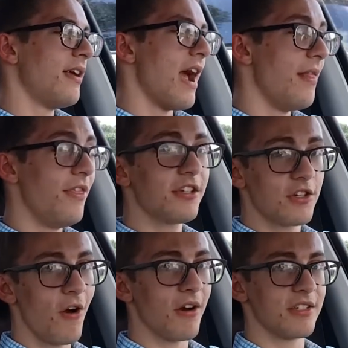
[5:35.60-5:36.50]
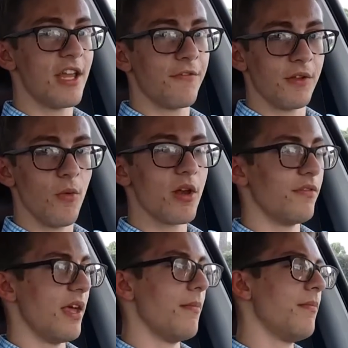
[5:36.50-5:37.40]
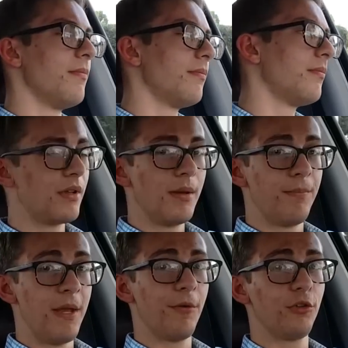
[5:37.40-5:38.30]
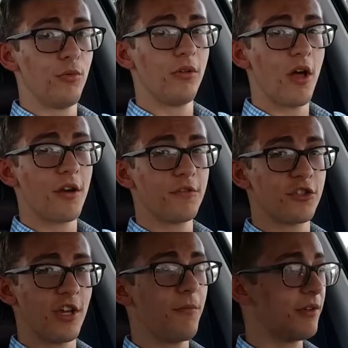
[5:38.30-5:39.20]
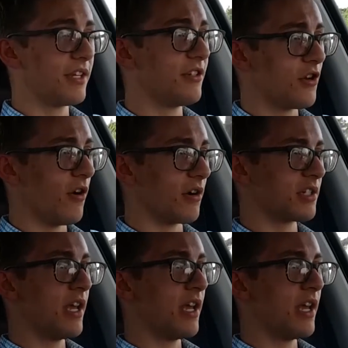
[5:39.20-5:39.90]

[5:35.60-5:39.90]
And this car is definitely one of them. People do a lot of shit with these cars.